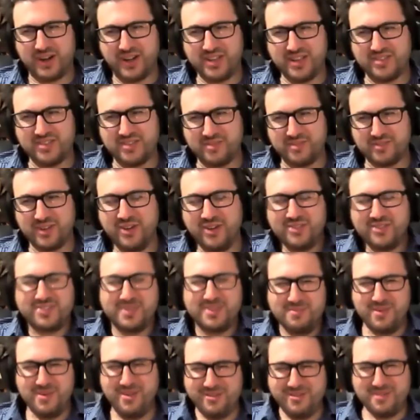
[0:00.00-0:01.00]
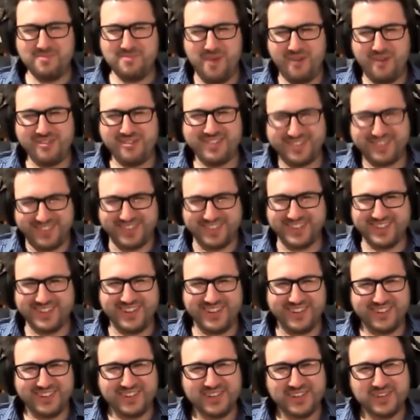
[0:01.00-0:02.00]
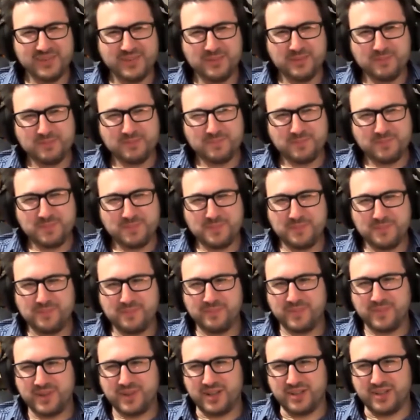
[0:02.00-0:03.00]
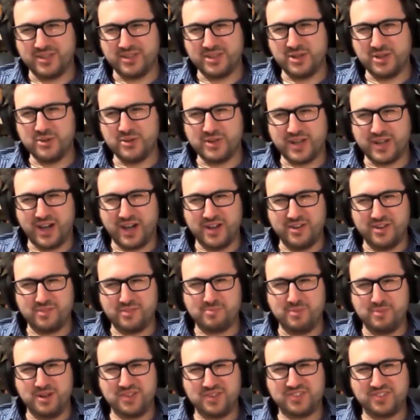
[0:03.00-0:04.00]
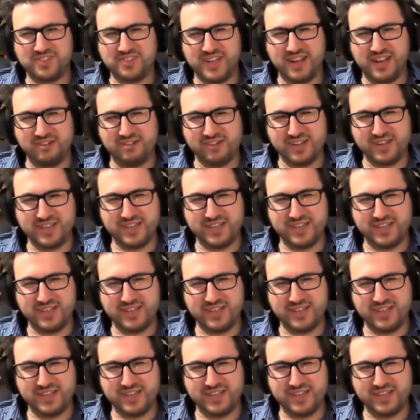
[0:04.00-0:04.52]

of. Oh, Tamara Morrison. Lord. A new kind of mercenary.